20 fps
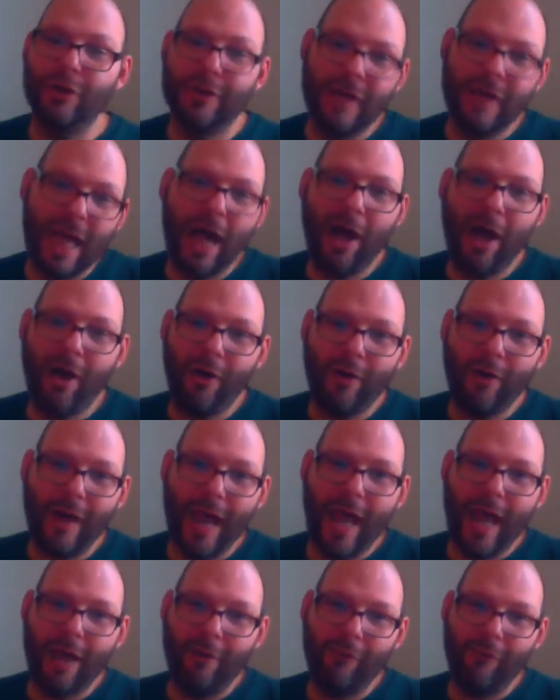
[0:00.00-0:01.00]
yelling
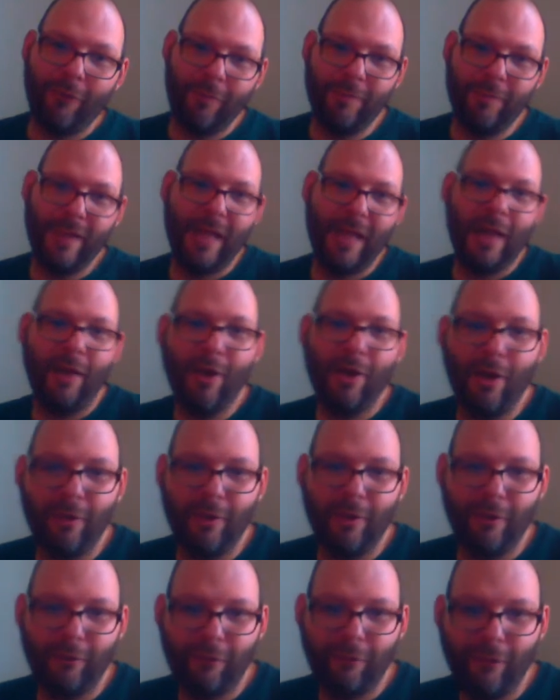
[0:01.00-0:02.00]
at them for being on
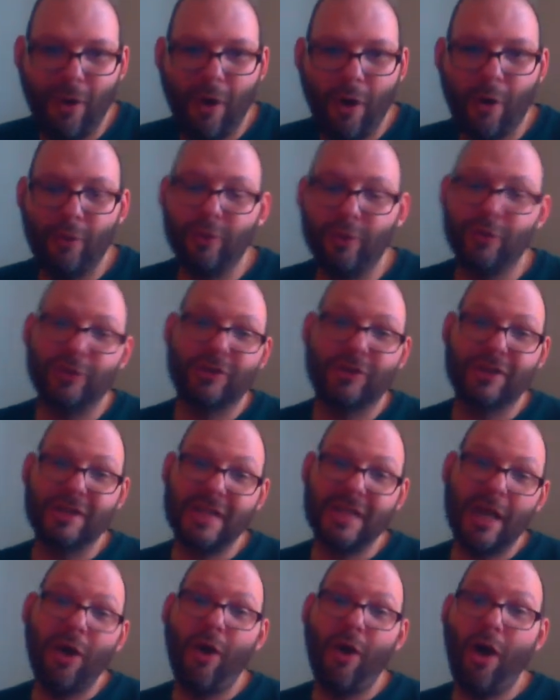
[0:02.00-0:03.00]
their phone, you're
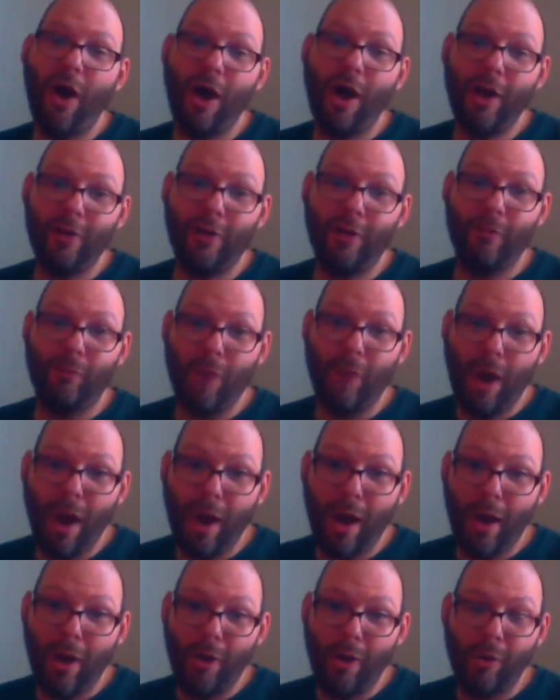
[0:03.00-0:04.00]
still on the
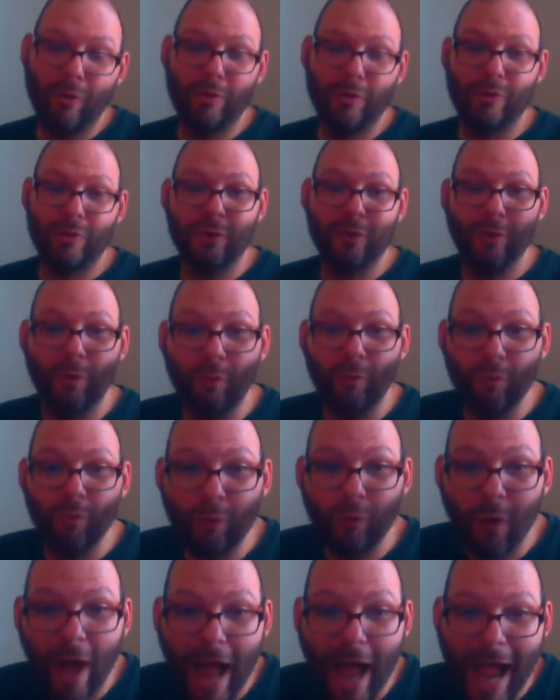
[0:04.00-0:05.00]
road
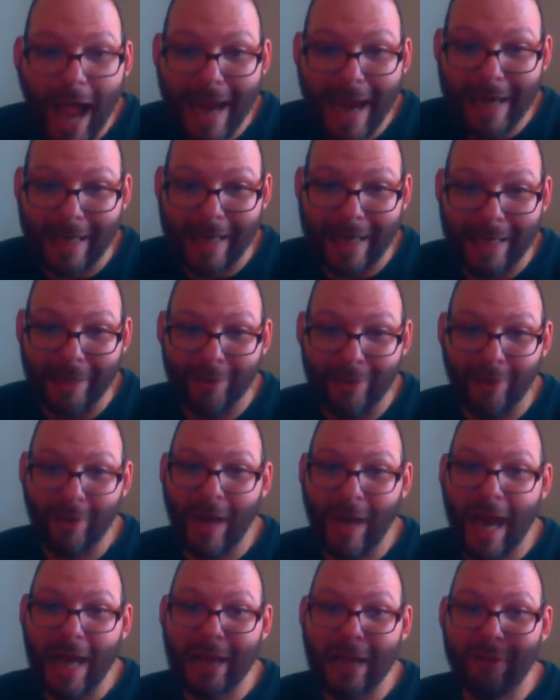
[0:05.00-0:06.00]
riding. You're
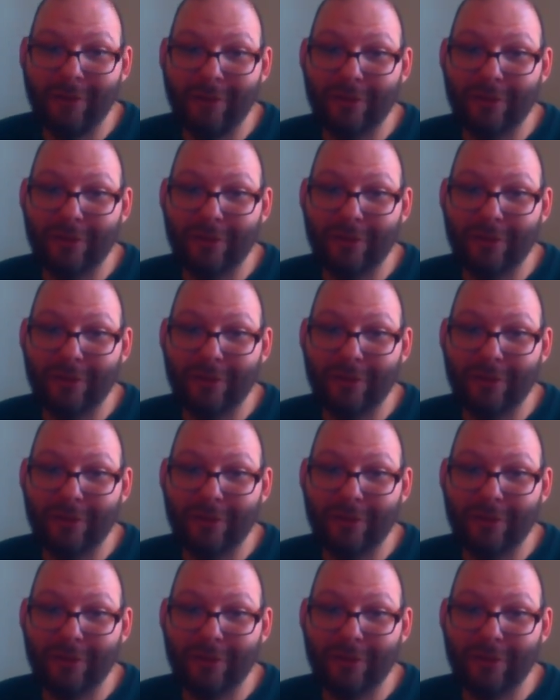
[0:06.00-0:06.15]
not even